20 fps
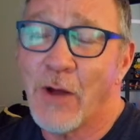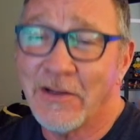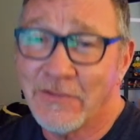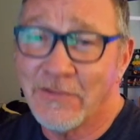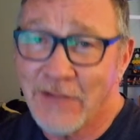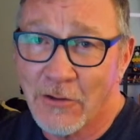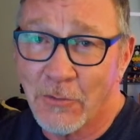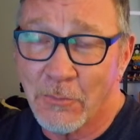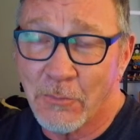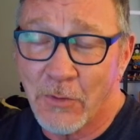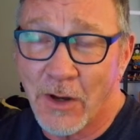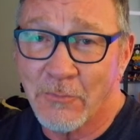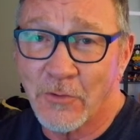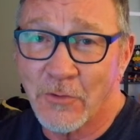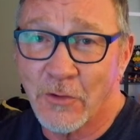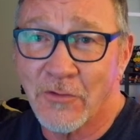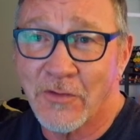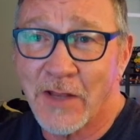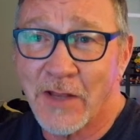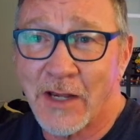
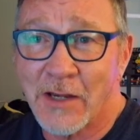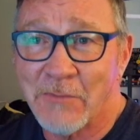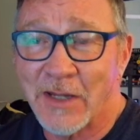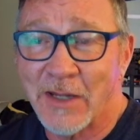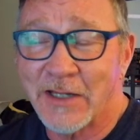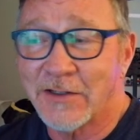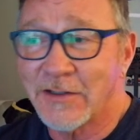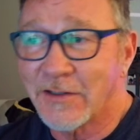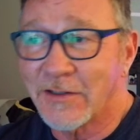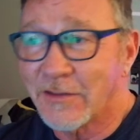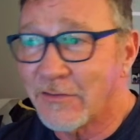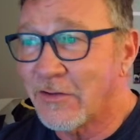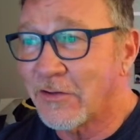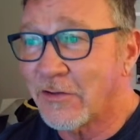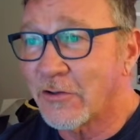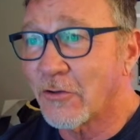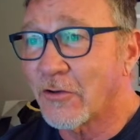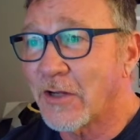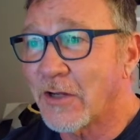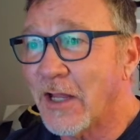teleprompter that I'm making in
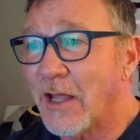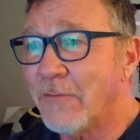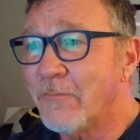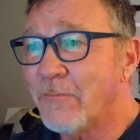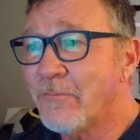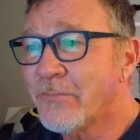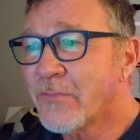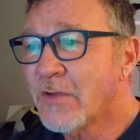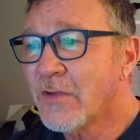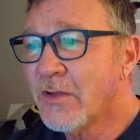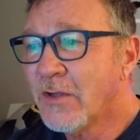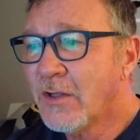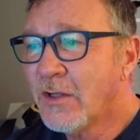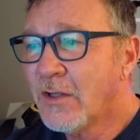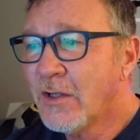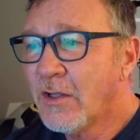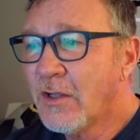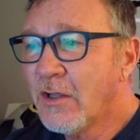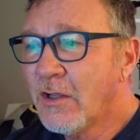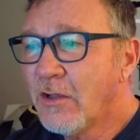Tinkercad.
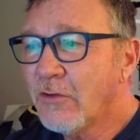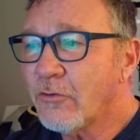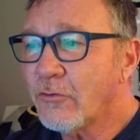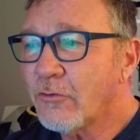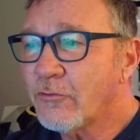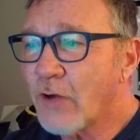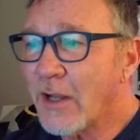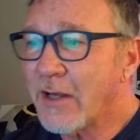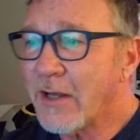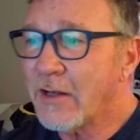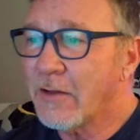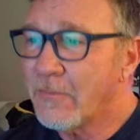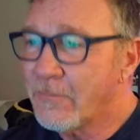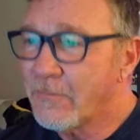So try to